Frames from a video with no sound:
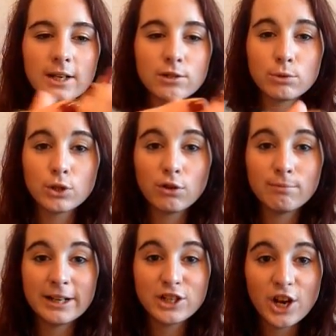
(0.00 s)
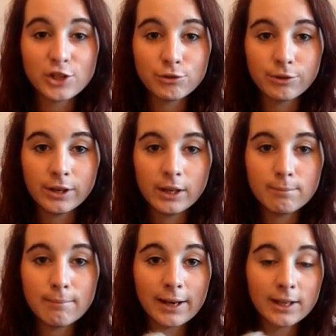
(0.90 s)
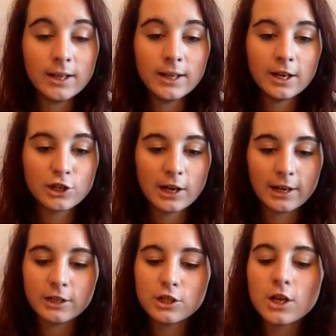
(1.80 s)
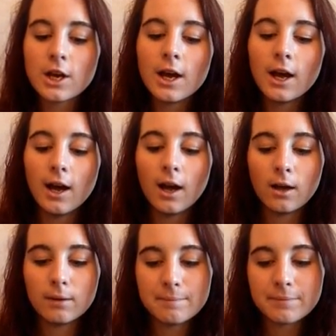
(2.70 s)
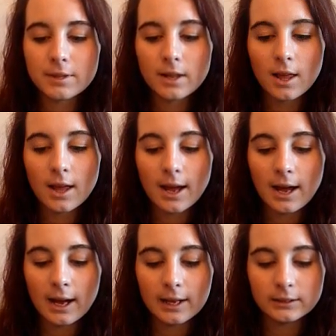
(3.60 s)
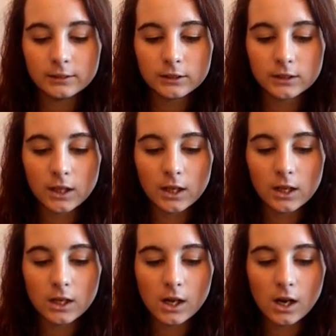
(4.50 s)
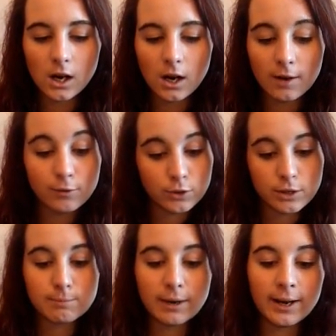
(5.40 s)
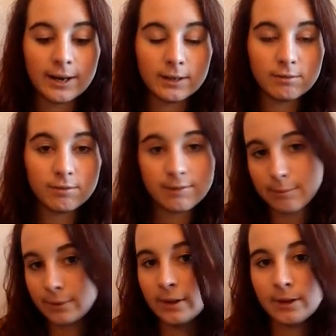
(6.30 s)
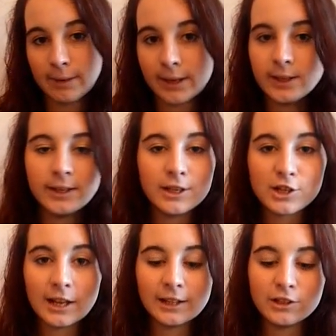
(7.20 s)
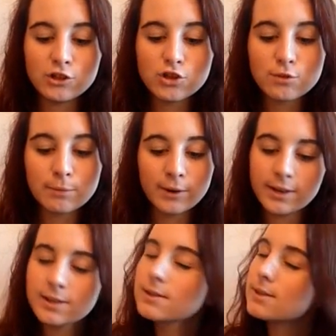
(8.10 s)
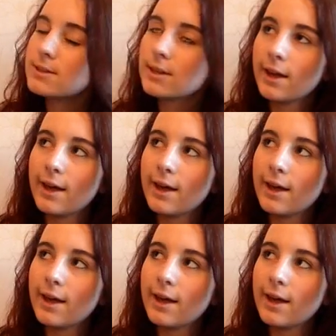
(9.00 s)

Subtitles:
as a result of my January Mac in a Year challenge. And I've ordered my February Mac in the Year challenge products,